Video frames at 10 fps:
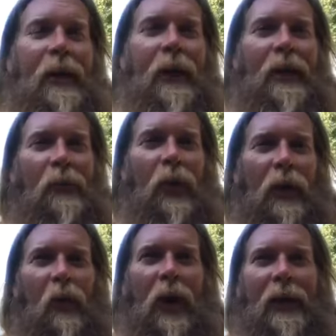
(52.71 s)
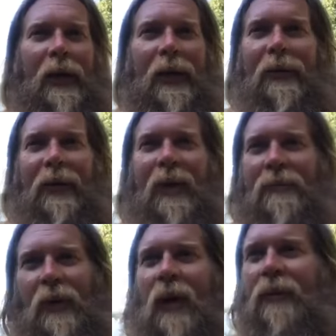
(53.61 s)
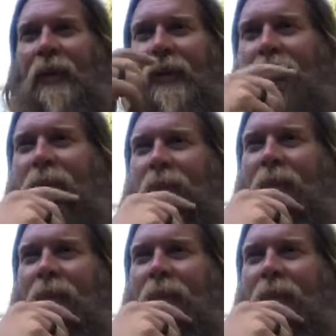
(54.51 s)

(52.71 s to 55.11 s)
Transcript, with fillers: I write the book? Why did I even get involved in this?